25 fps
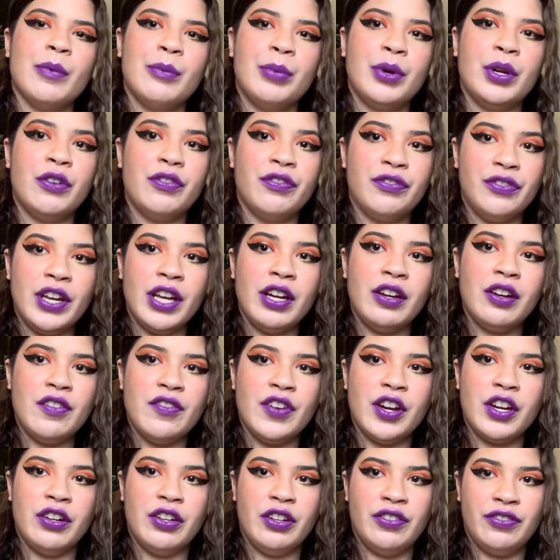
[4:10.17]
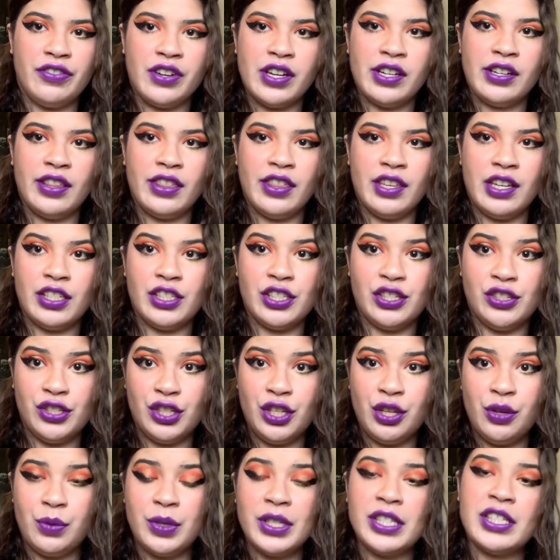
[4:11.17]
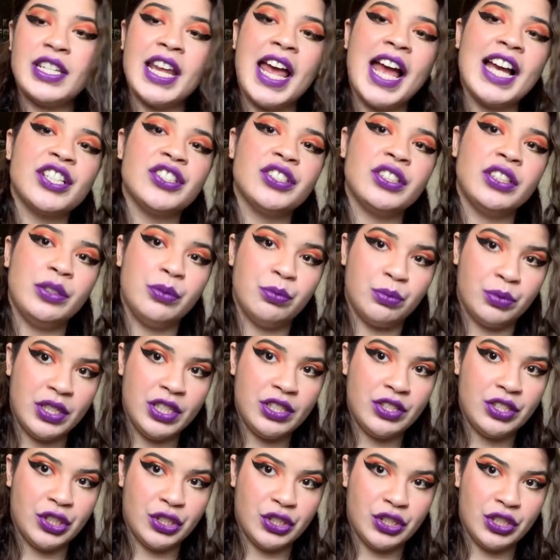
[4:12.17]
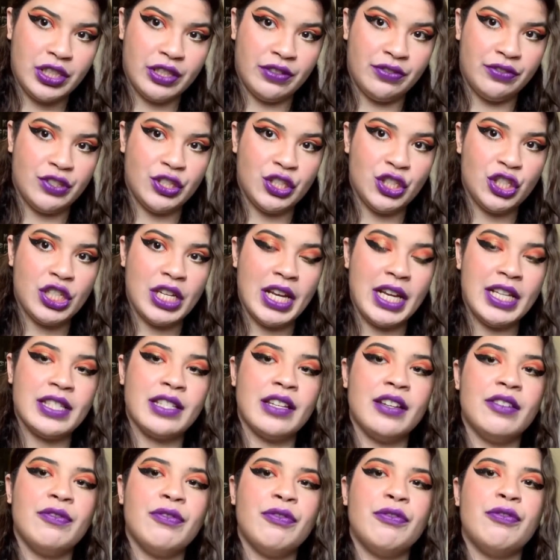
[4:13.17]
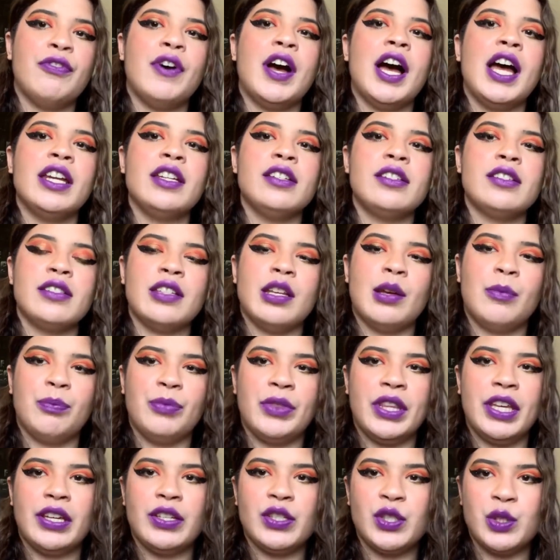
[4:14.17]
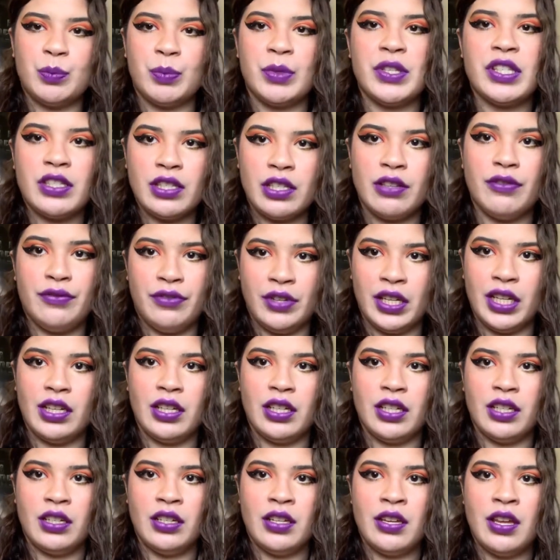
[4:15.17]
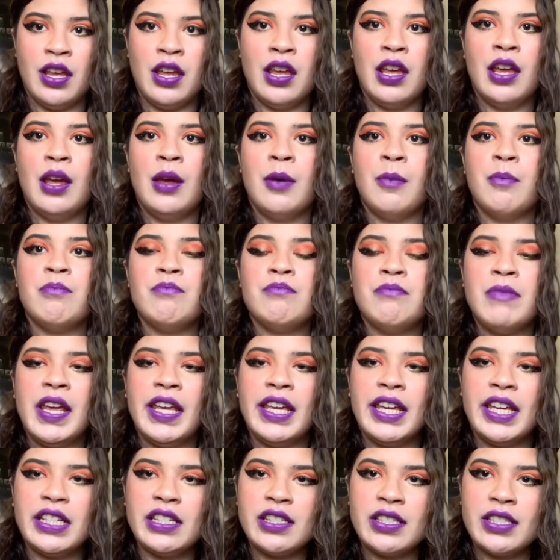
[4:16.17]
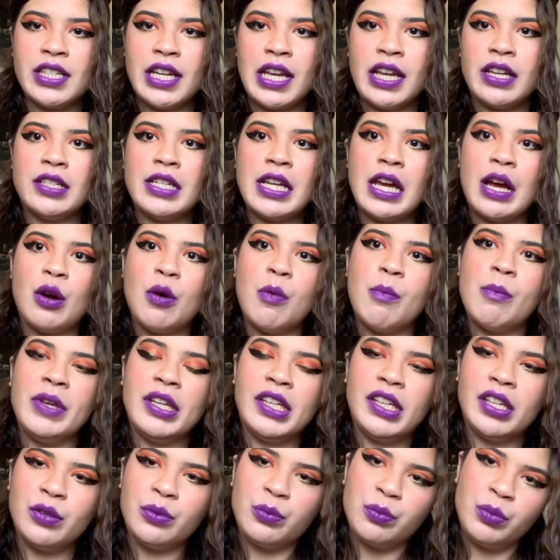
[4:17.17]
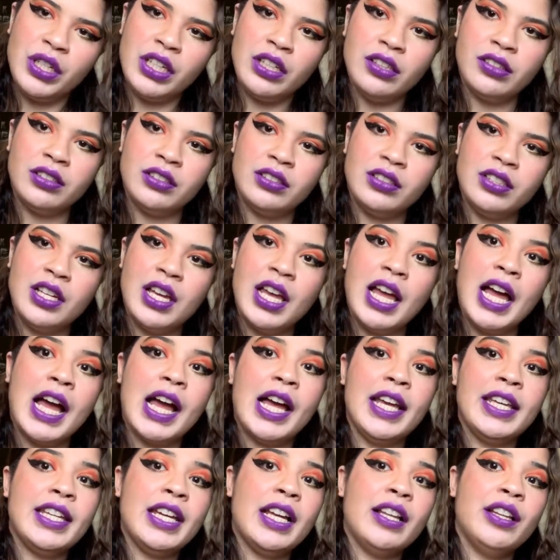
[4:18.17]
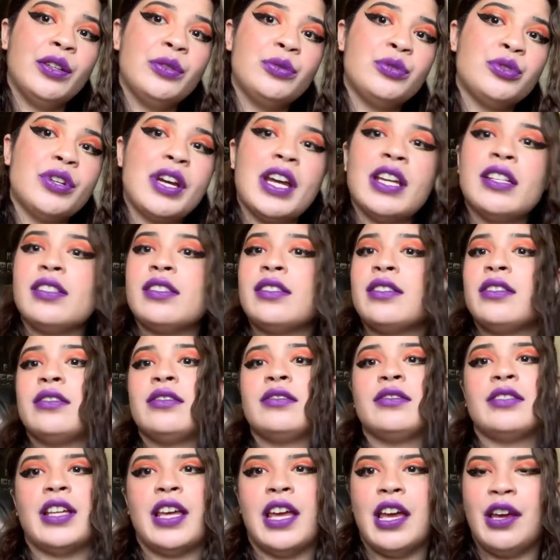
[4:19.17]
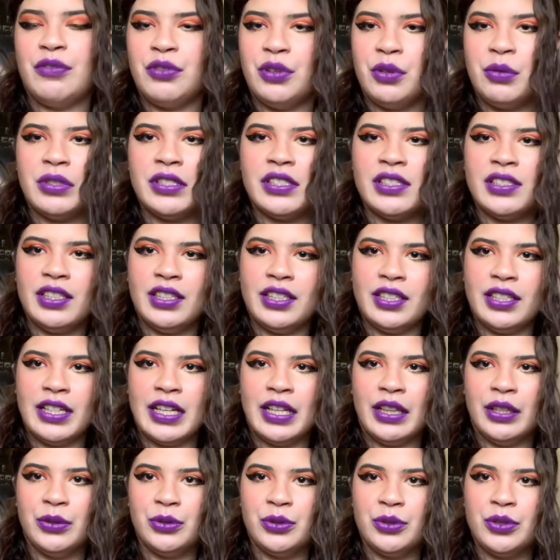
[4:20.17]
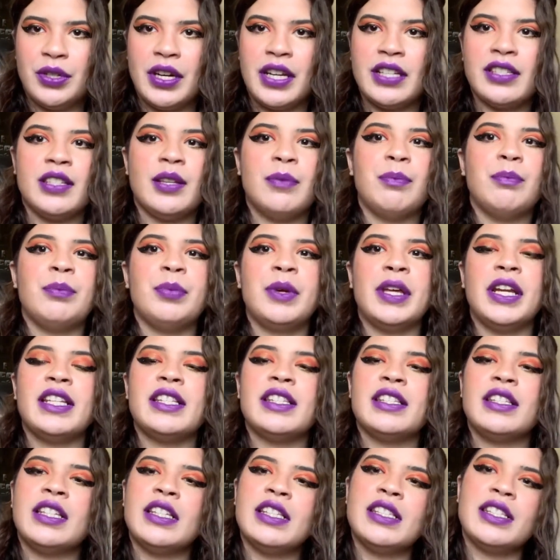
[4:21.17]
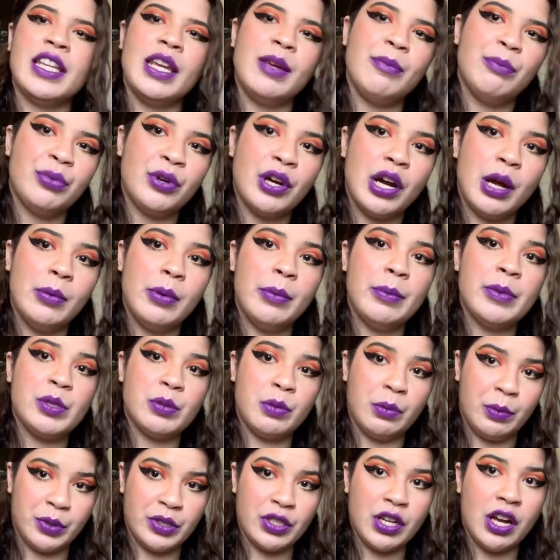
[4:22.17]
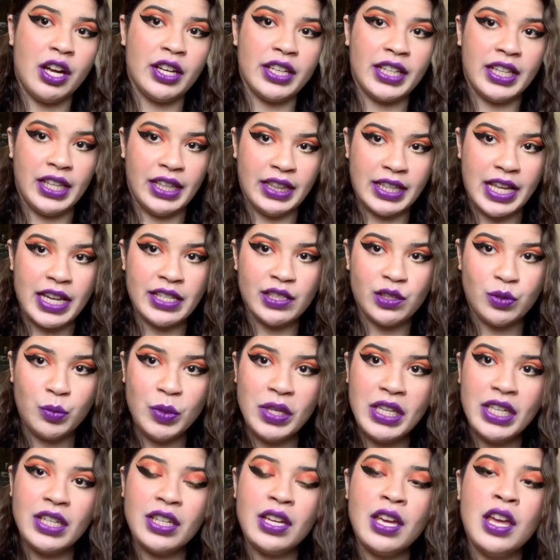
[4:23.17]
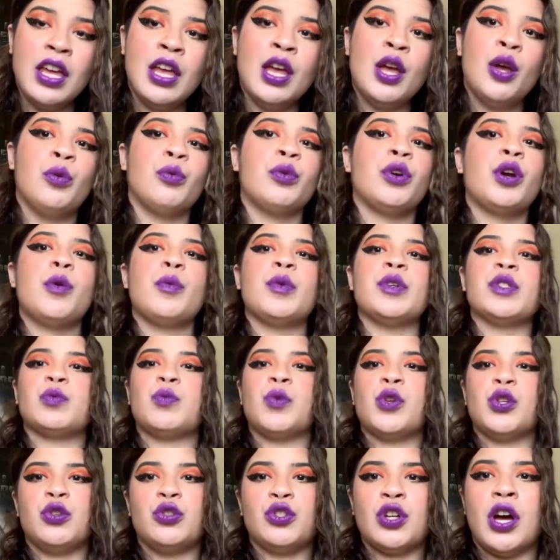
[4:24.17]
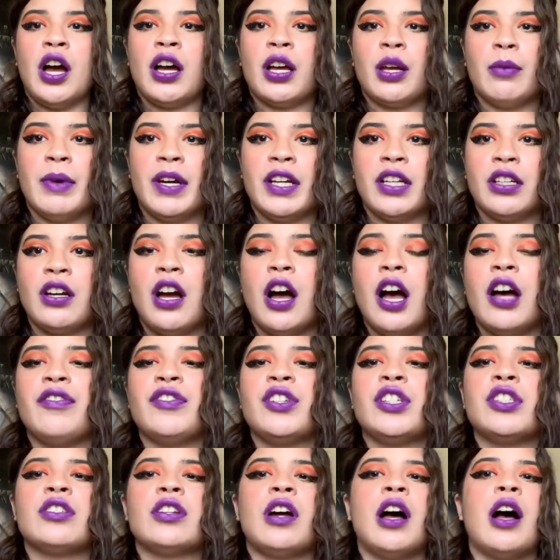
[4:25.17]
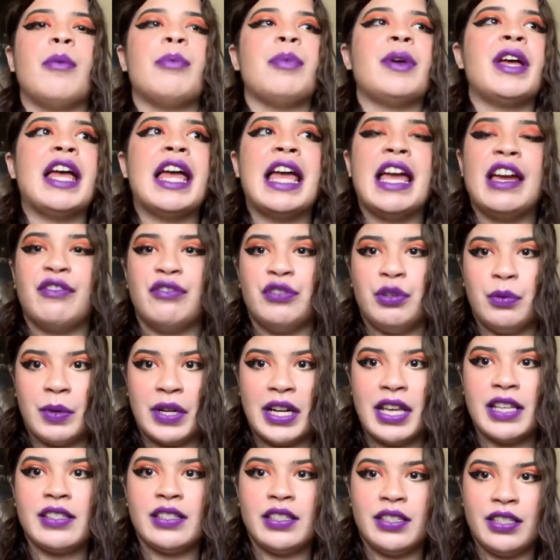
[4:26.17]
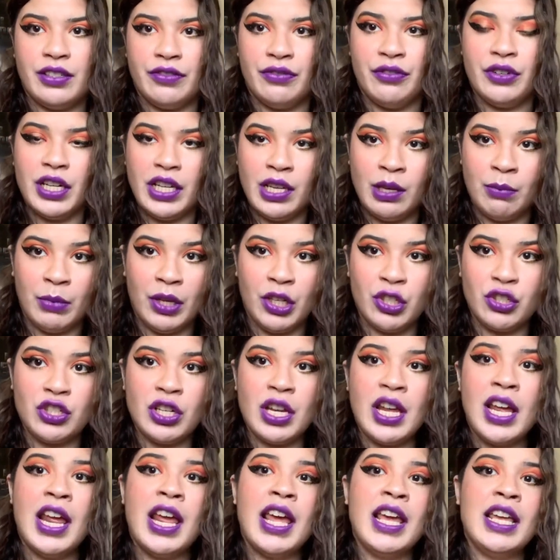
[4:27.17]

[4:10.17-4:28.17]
But a very fun thing to do is to actually research different shades and find something specific. Make it stand out, make it real. A yellow dress, everyone's seen a yellow dress, but it's the same problem as we were talking last week, where it was when you talk about a coffee shop, everyone has a different image.